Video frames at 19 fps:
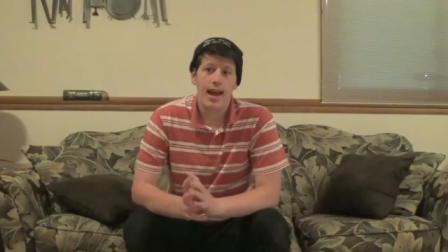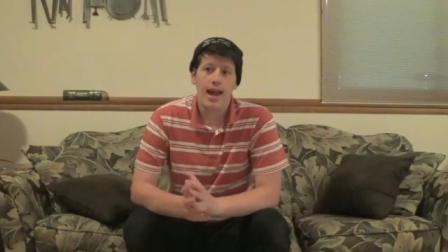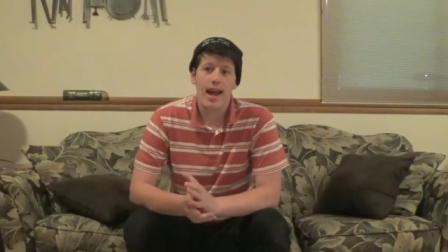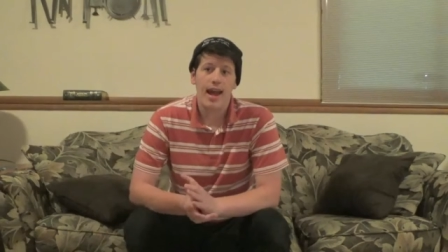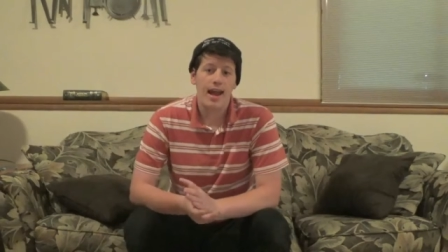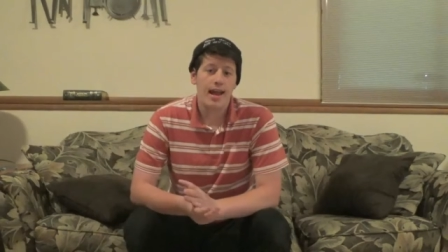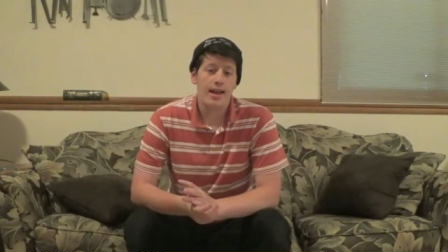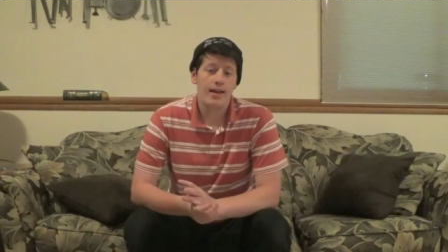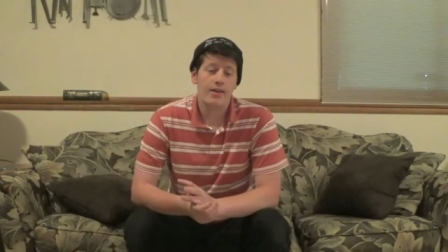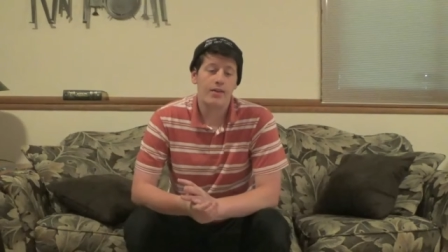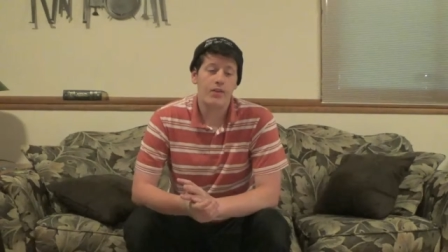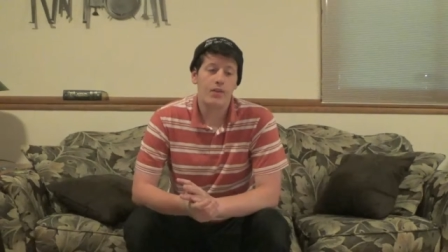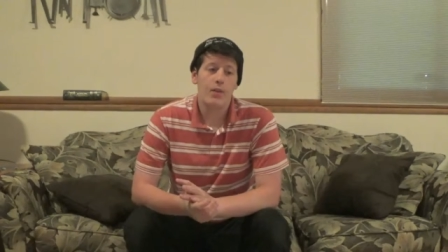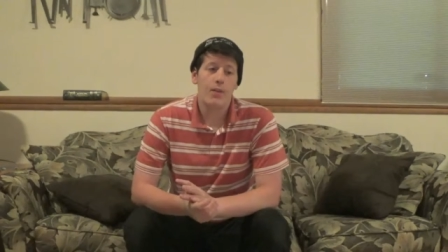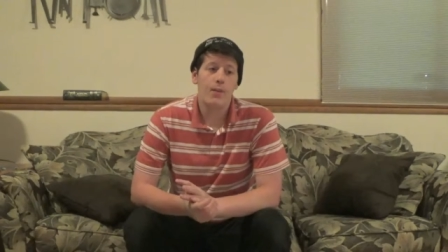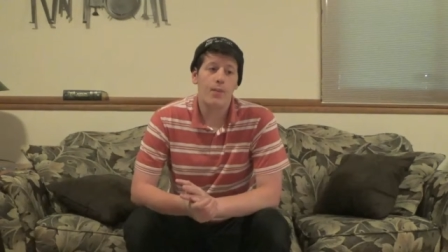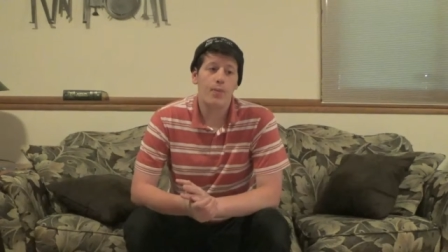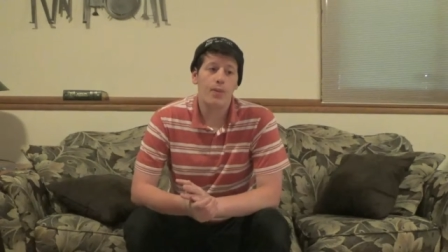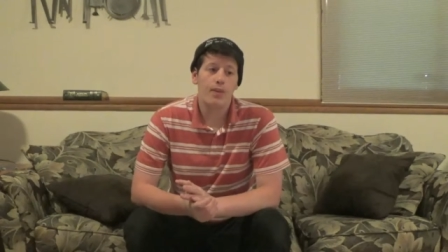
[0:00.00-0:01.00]

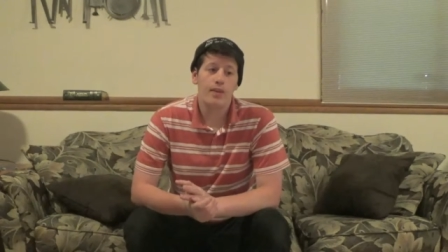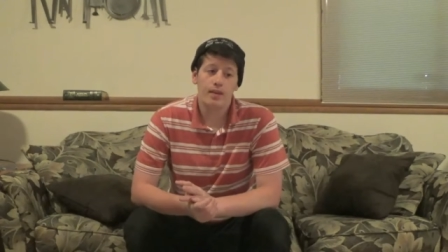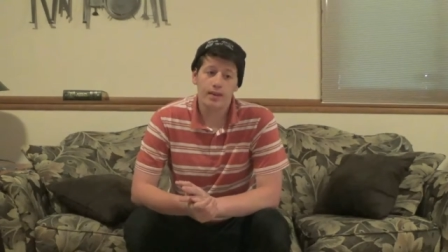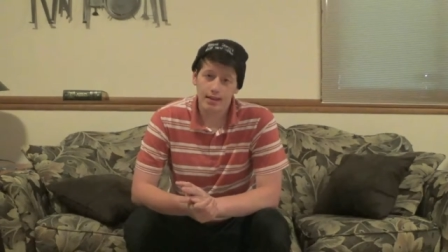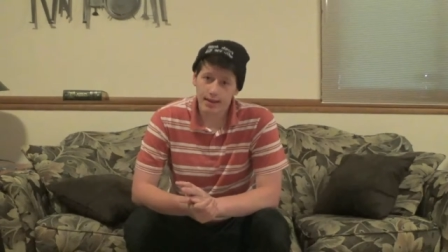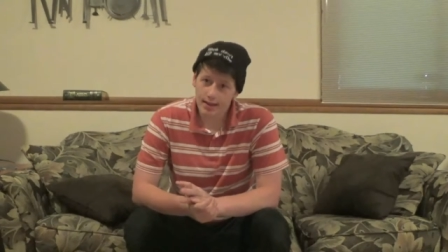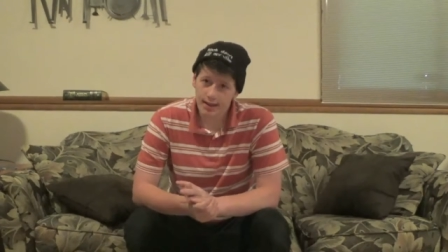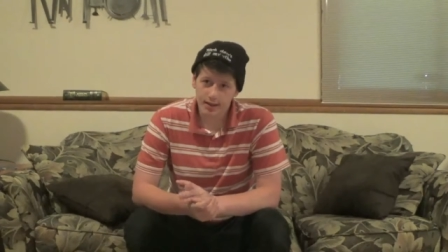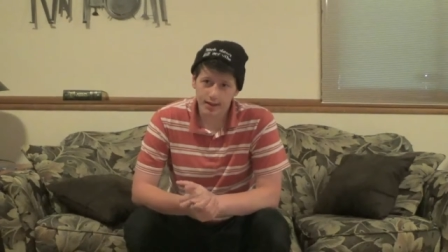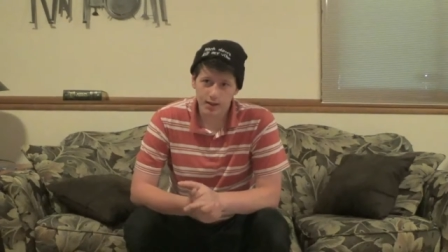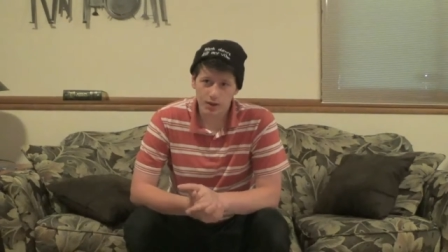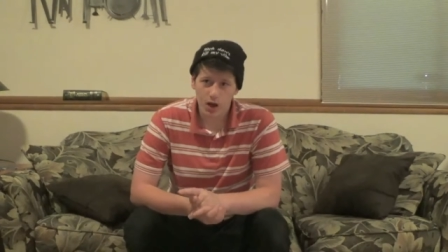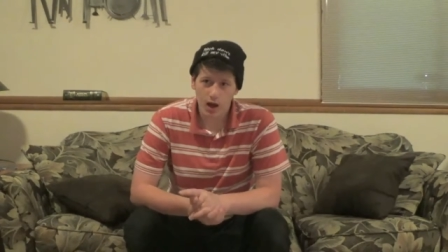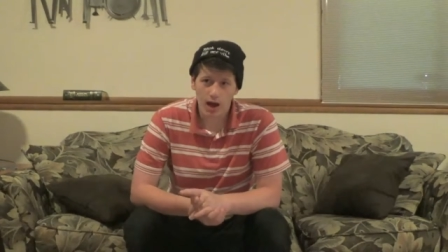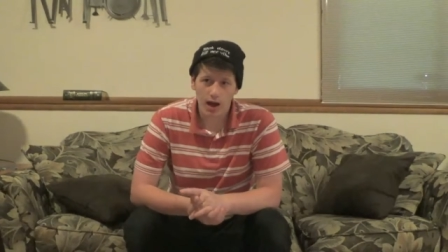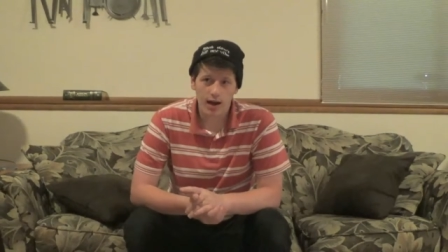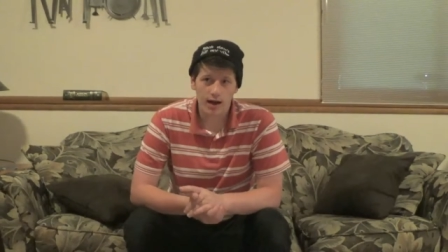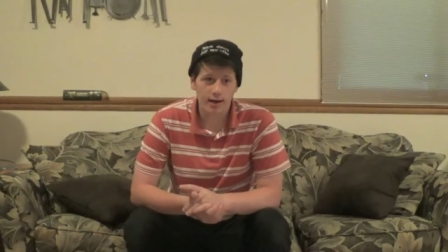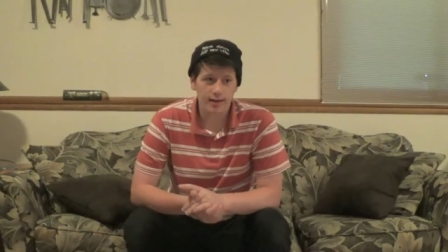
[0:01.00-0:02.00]
and Ethan
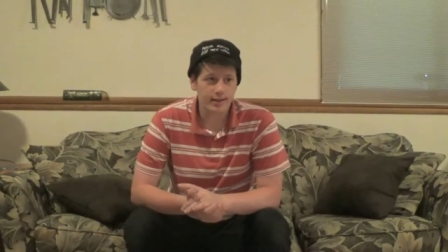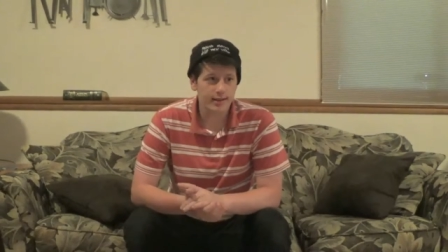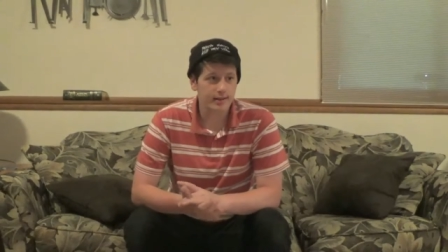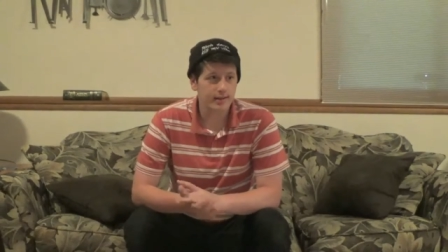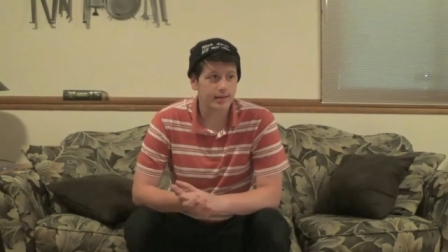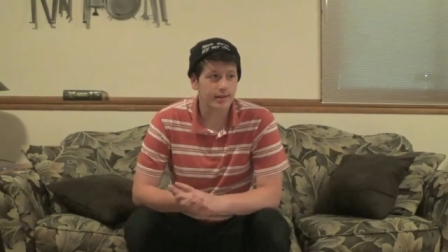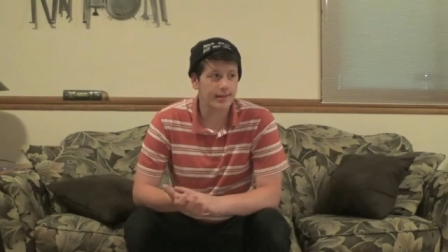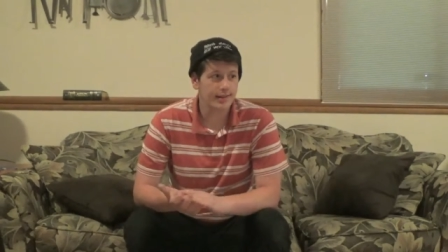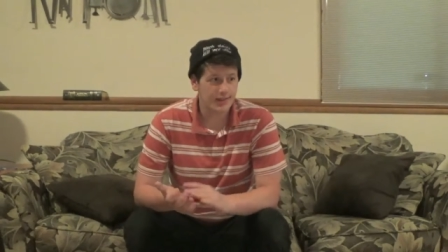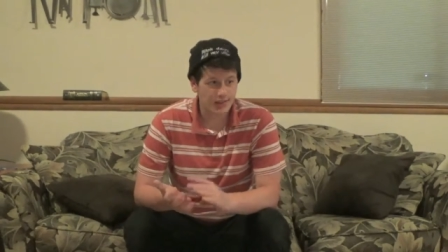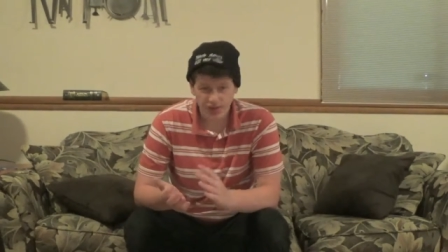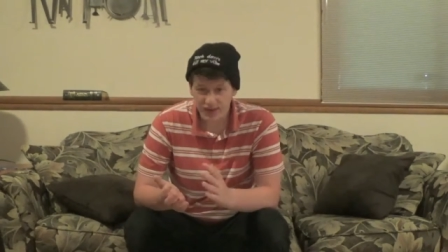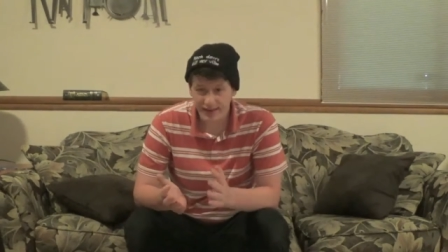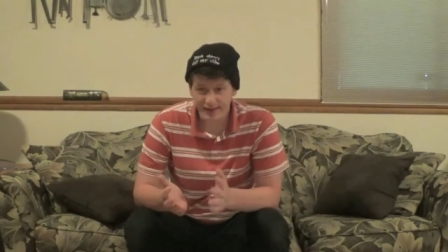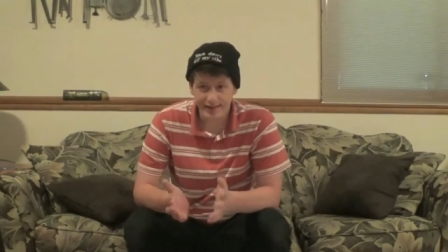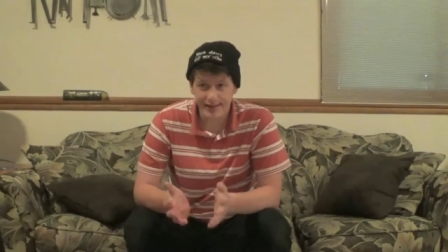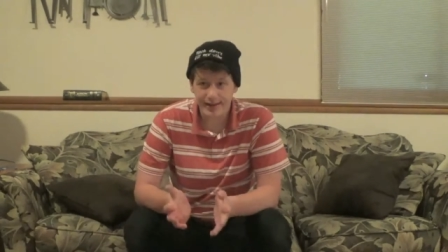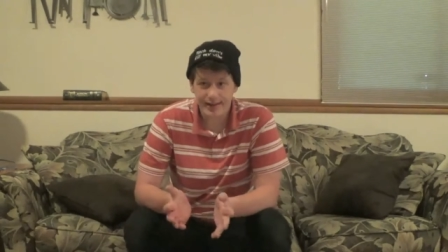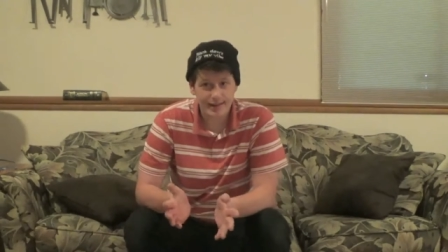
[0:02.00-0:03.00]
Hawke is
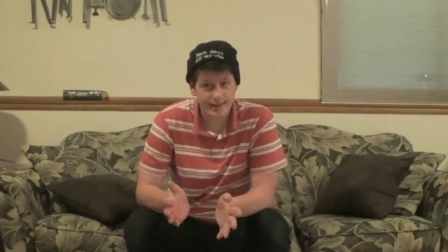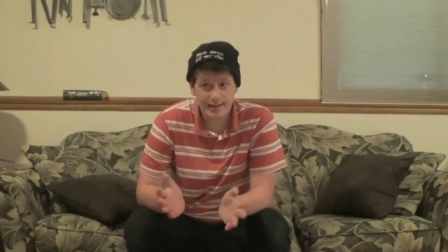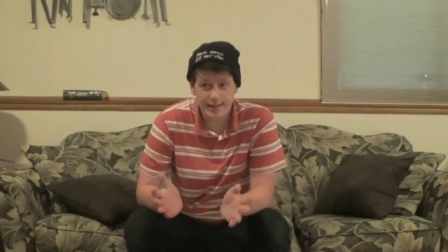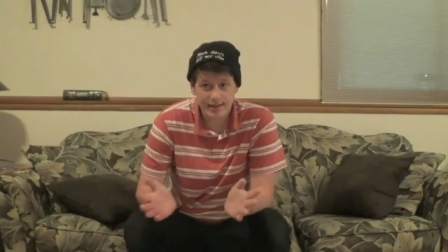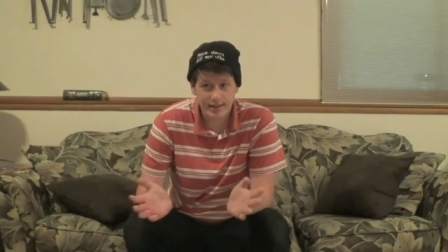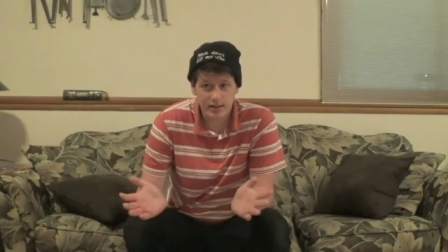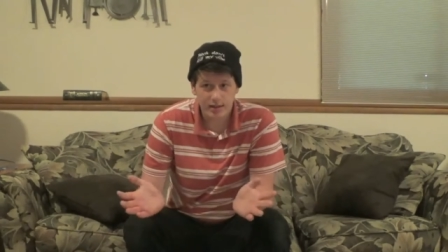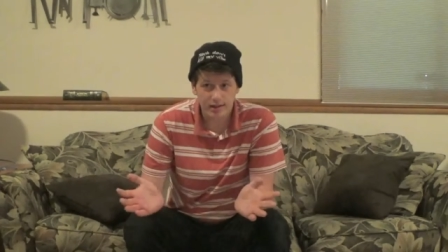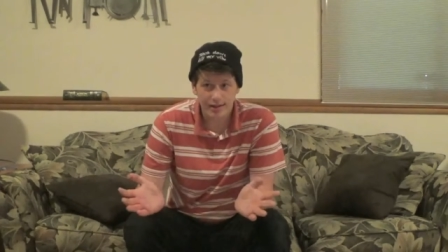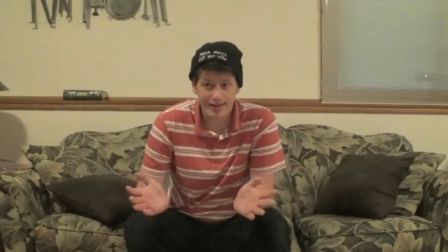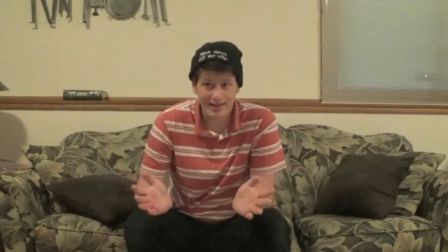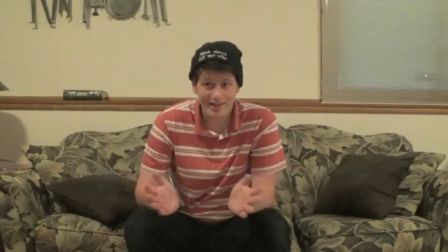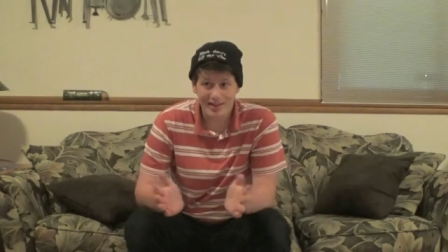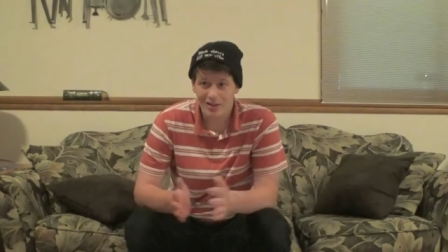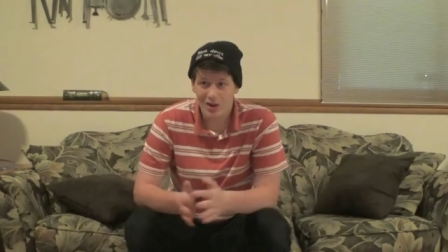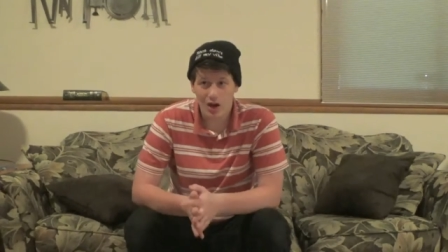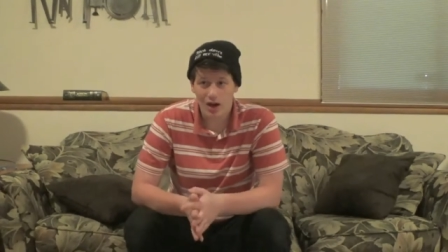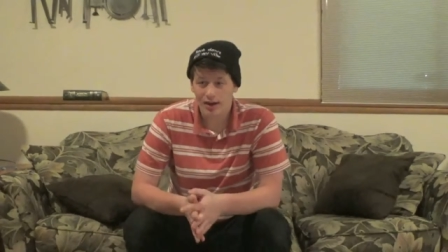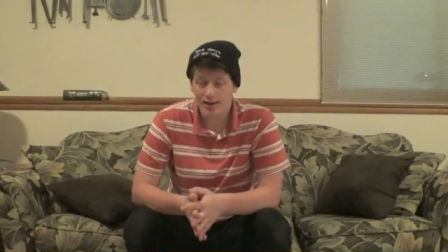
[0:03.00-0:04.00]

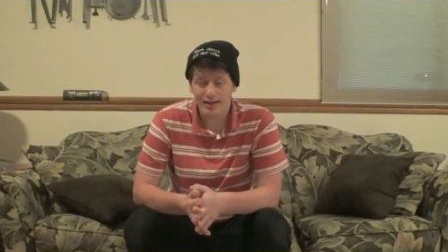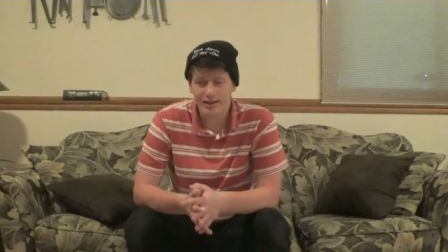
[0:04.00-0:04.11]
Ethan Hawke.